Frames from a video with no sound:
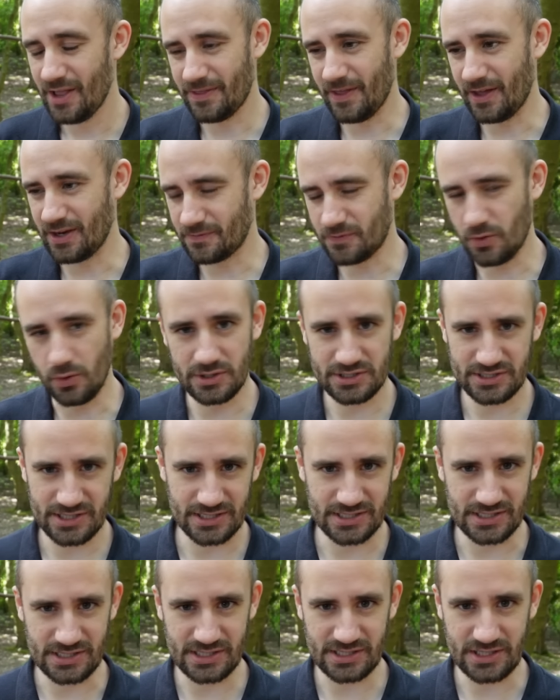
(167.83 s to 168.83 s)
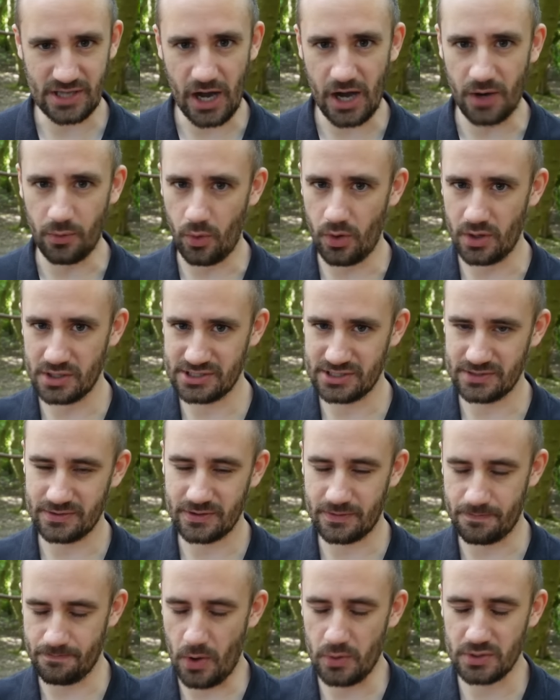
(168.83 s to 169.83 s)
That, of course, this is Star Wars
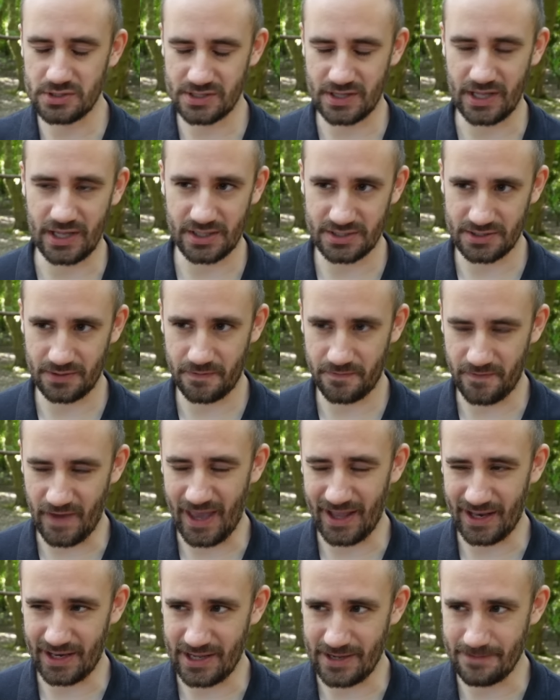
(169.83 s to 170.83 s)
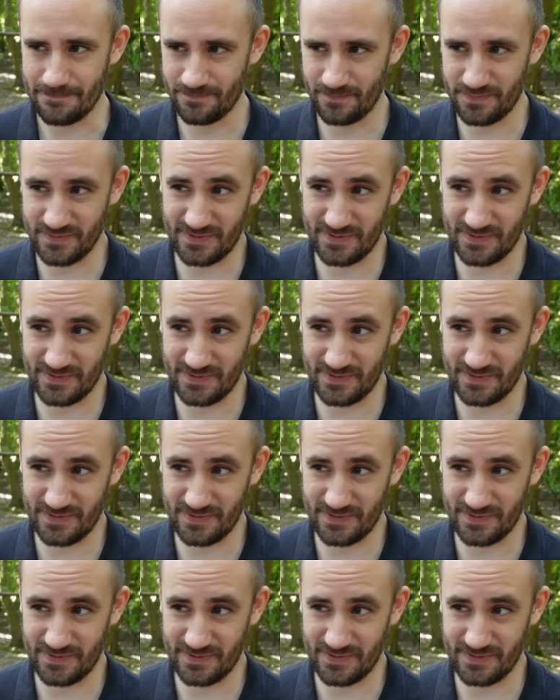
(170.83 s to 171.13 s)
and most things are fairly